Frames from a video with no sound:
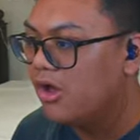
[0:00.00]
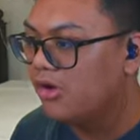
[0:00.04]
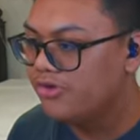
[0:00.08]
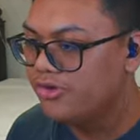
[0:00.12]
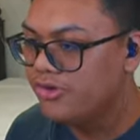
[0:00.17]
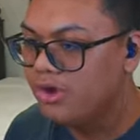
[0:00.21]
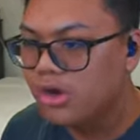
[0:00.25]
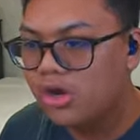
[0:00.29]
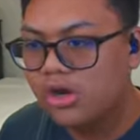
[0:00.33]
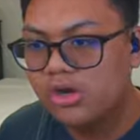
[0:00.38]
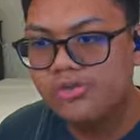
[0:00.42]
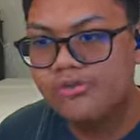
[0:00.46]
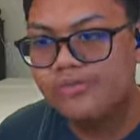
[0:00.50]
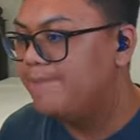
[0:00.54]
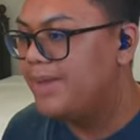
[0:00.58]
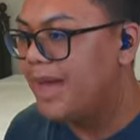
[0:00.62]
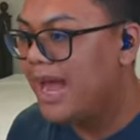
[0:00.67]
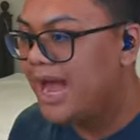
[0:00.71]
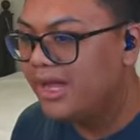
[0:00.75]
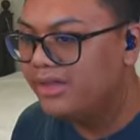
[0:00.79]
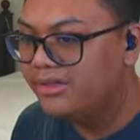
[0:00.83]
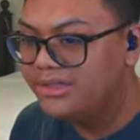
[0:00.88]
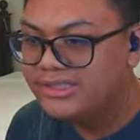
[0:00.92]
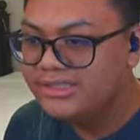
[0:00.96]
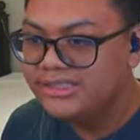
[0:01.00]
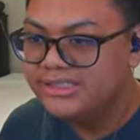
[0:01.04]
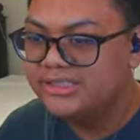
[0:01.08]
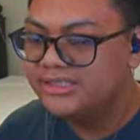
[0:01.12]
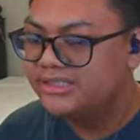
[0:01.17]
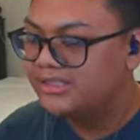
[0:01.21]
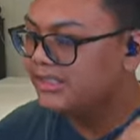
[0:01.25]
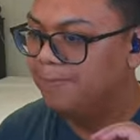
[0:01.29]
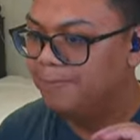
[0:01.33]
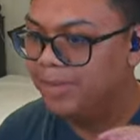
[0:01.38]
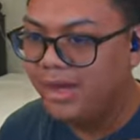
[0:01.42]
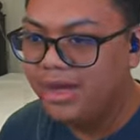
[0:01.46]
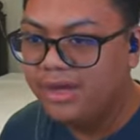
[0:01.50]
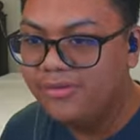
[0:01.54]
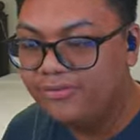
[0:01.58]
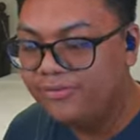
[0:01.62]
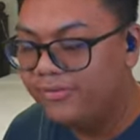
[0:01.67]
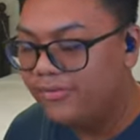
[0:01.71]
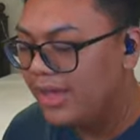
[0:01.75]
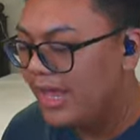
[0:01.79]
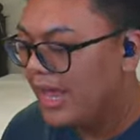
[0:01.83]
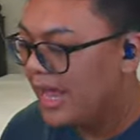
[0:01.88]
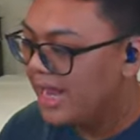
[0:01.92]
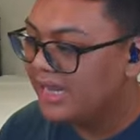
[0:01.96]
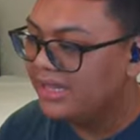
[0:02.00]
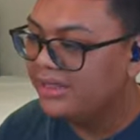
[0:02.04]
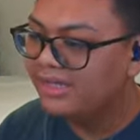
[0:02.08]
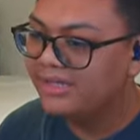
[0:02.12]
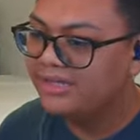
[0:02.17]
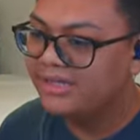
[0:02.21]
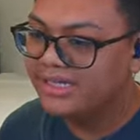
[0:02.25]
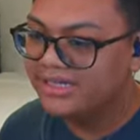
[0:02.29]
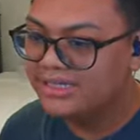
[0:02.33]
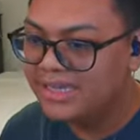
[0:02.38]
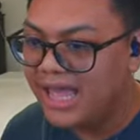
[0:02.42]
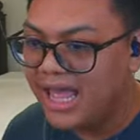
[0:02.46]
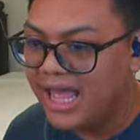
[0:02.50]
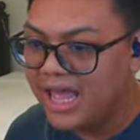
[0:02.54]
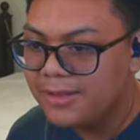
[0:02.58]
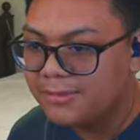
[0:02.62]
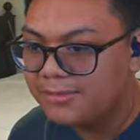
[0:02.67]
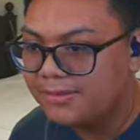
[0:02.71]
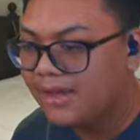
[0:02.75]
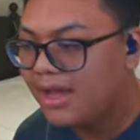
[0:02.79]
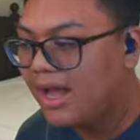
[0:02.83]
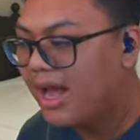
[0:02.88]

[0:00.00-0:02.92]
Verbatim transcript: nerf, balance, buff, anything like that,